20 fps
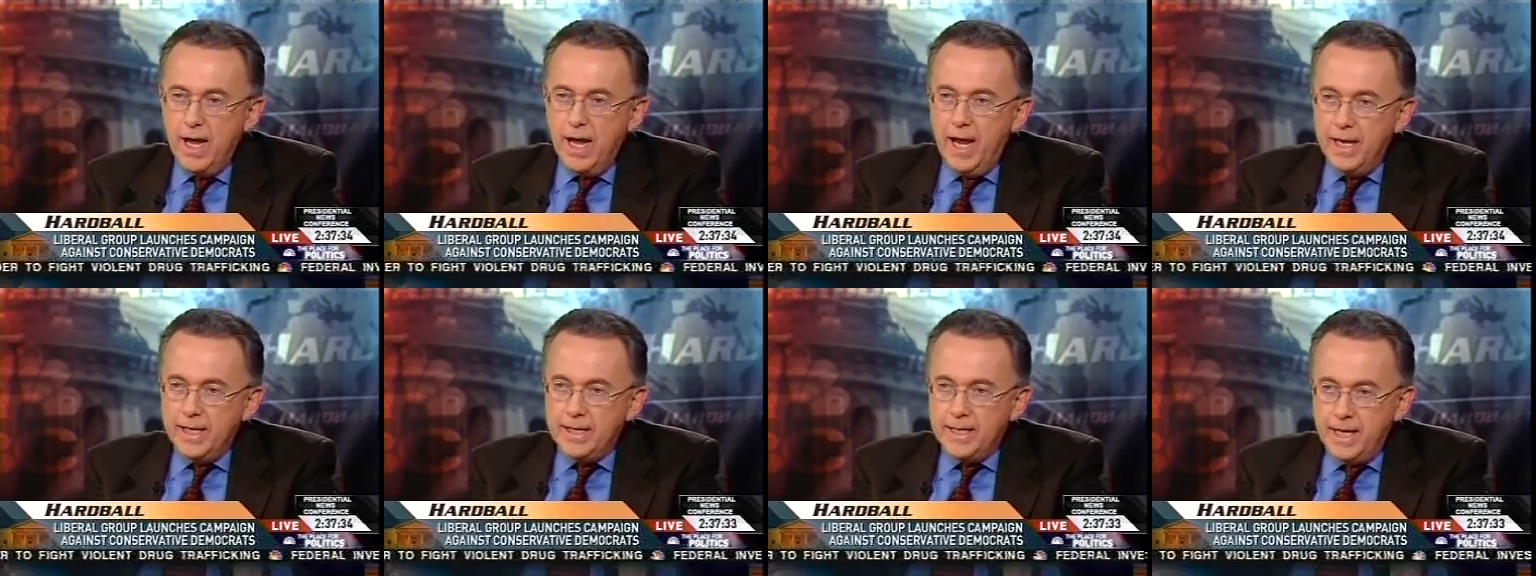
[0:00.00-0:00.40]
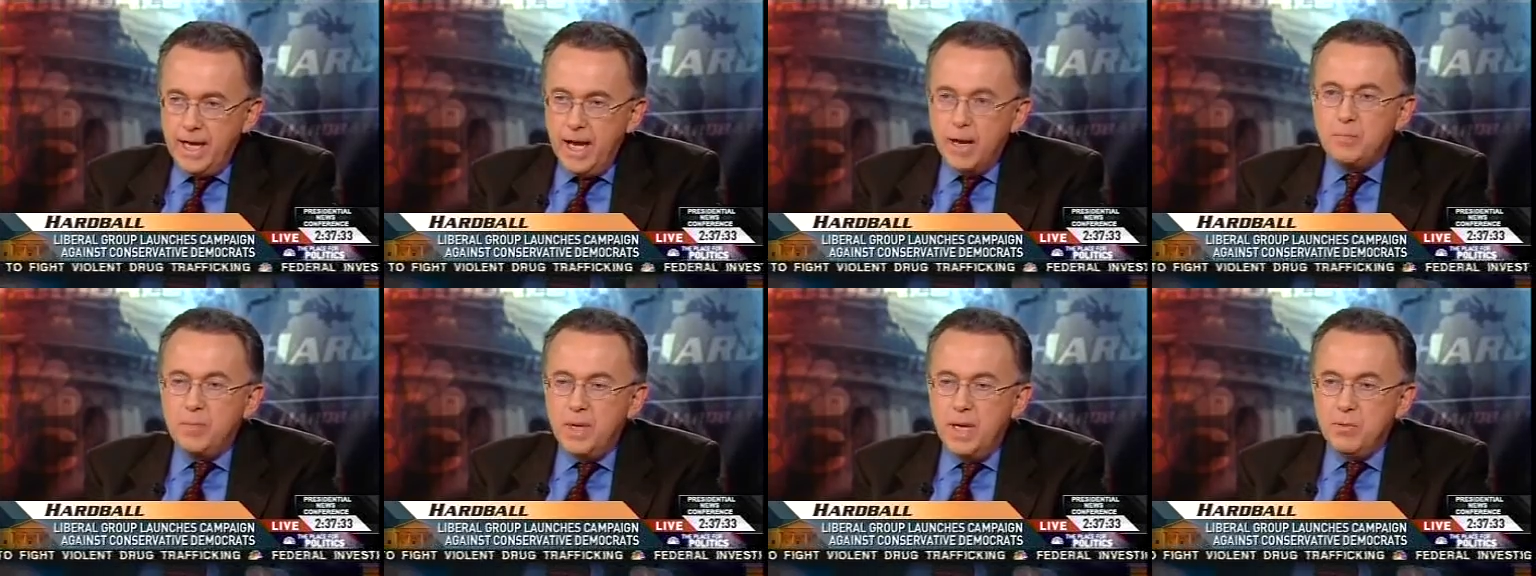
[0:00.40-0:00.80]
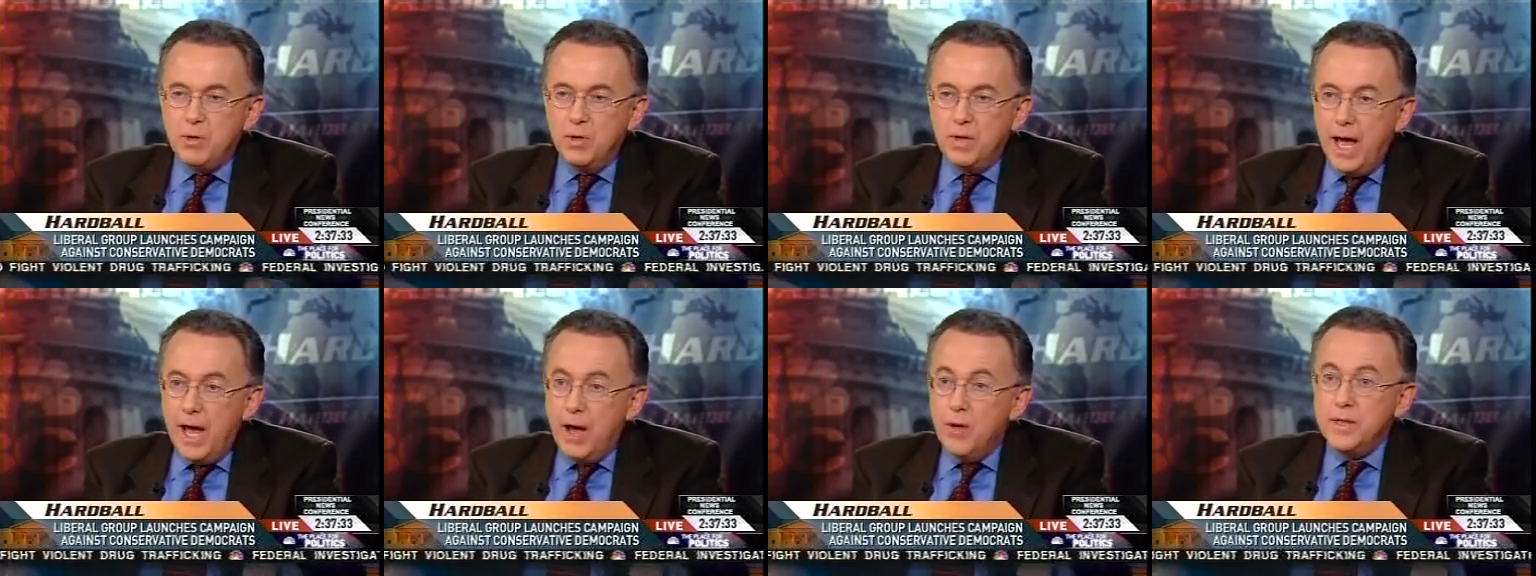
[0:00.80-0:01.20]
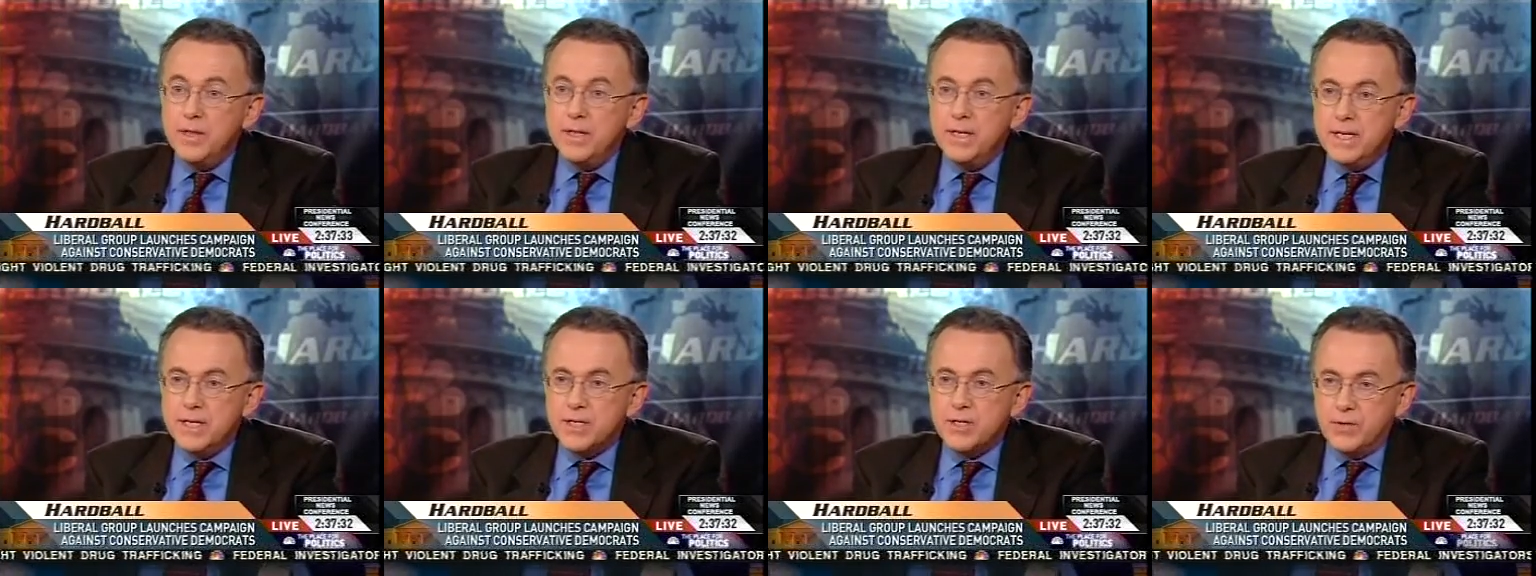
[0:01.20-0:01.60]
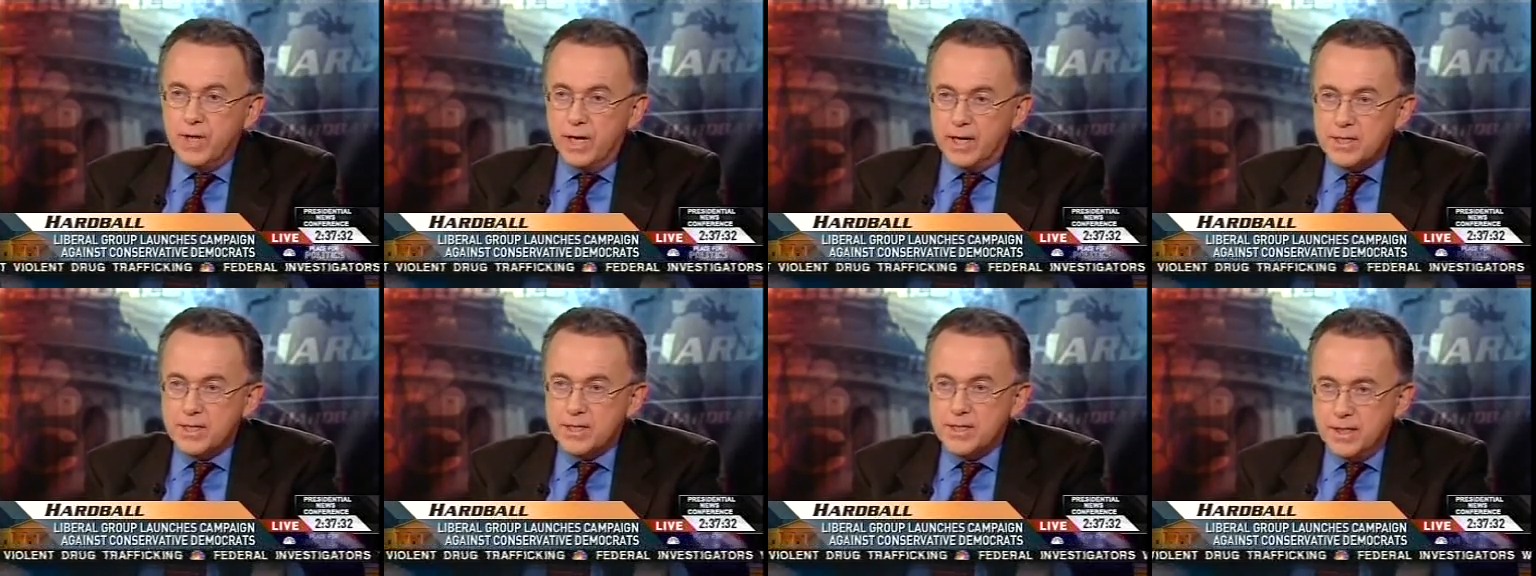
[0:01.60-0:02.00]
and to get people out in the
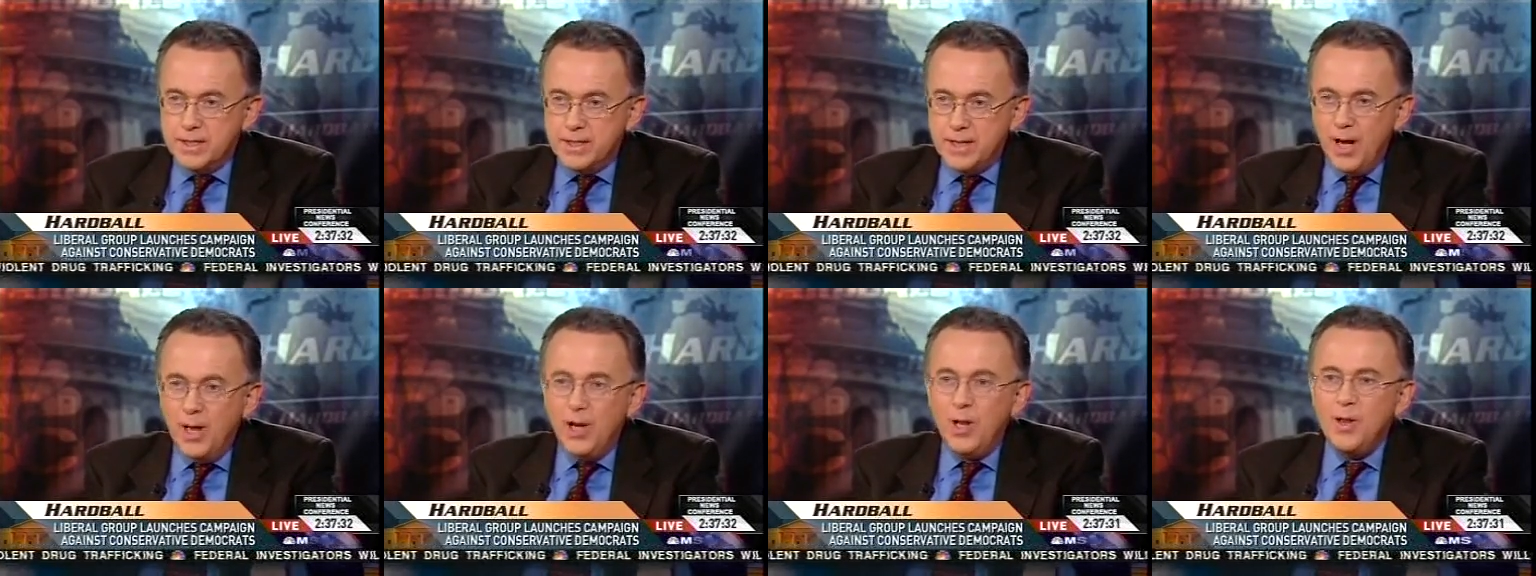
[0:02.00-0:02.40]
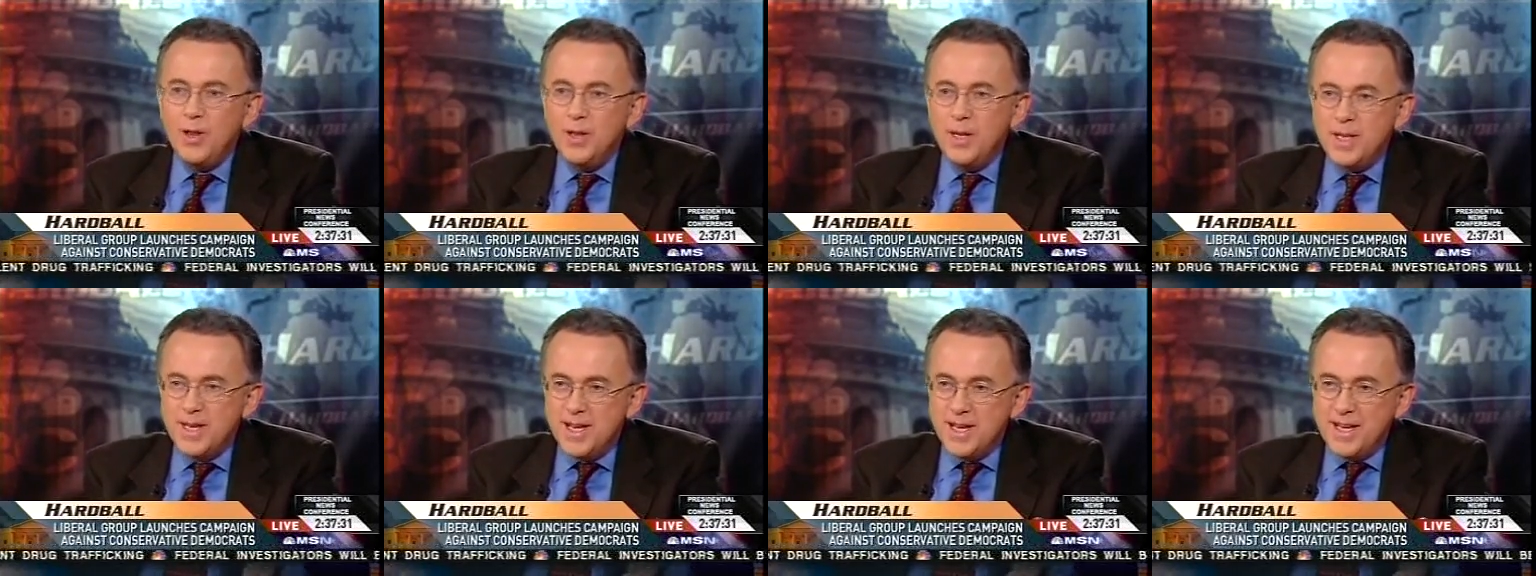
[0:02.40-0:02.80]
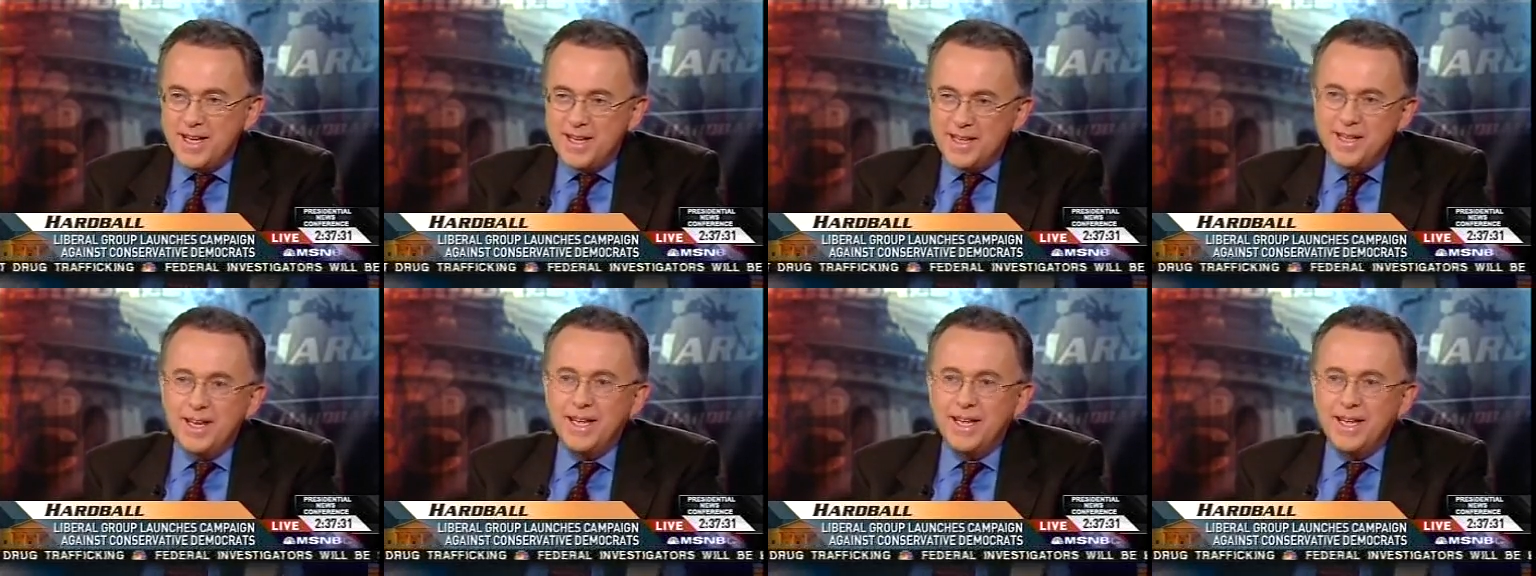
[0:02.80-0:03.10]
districts to tell the